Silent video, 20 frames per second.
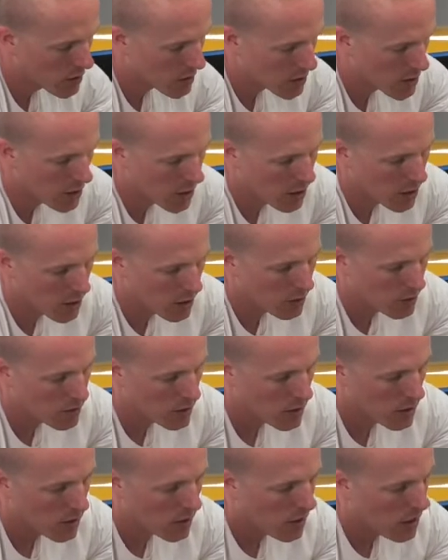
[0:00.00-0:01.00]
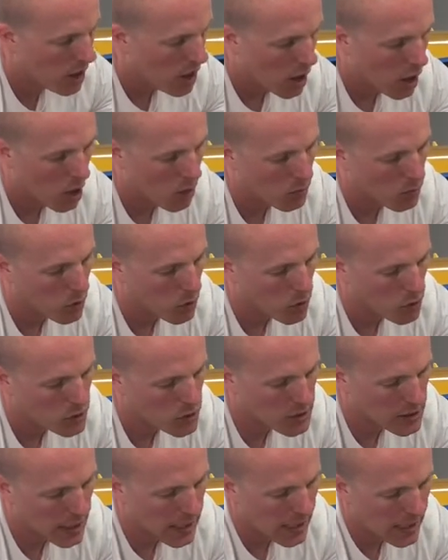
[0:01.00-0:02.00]
the curve on both
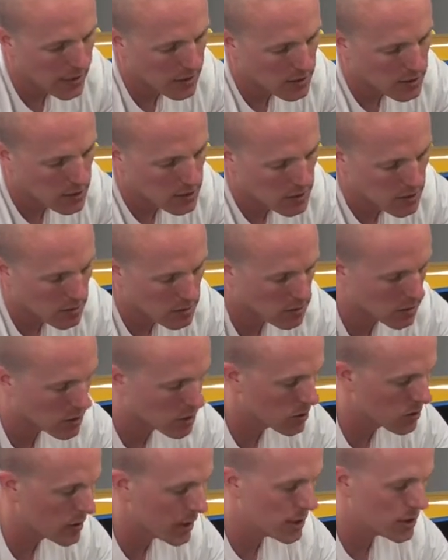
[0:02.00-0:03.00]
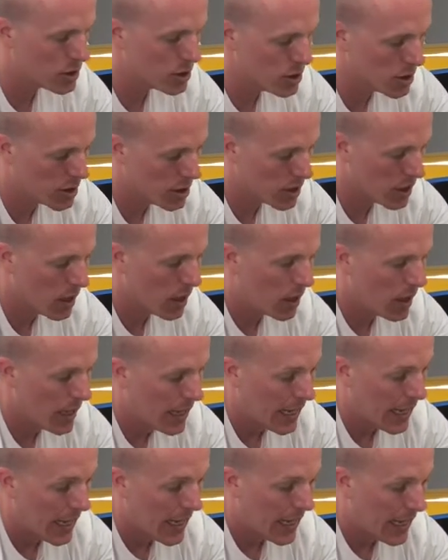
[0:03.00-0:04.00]
sides so that you're
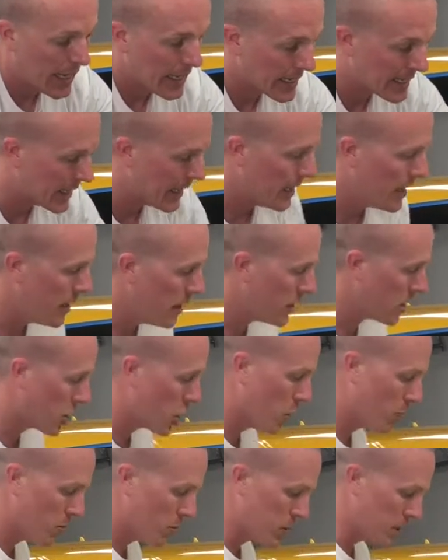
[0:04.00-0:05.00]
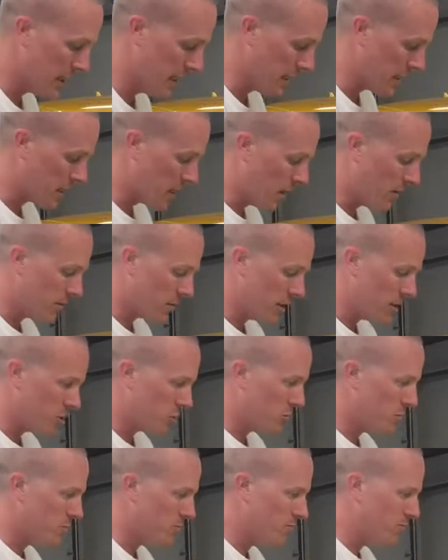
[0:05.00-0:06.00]
getting complete coverage.